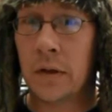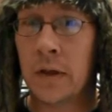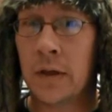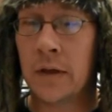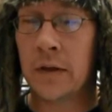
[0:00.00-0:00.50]

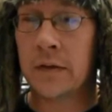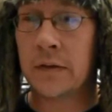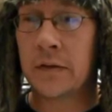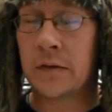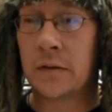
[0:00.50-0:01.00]

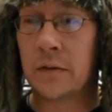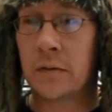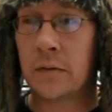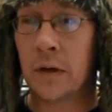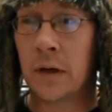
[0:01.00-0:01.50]
is
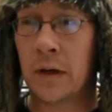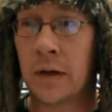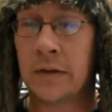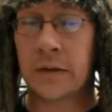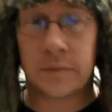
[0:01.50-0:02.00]

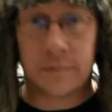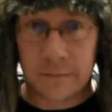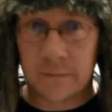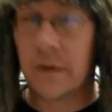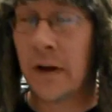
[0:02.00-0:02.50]
to just
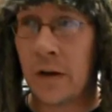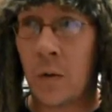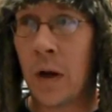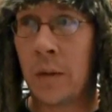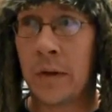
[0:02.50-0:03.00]
find a
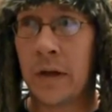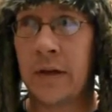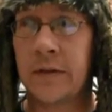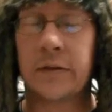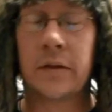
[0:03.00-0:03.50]
quiet
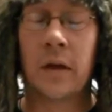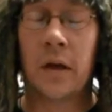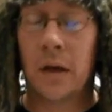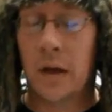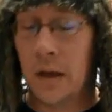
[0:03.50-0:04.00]
place
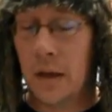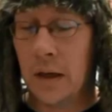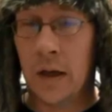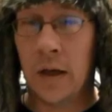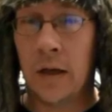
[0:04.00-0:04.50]

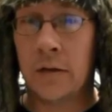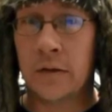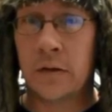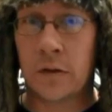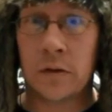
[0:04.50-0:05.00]

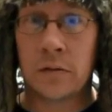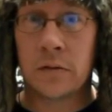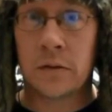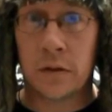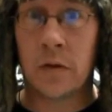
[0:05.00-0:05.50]
and turn
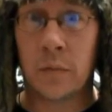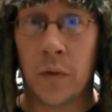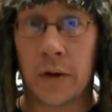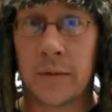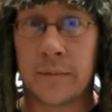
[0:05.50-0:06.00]
to the good
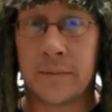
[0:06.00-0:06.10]
book.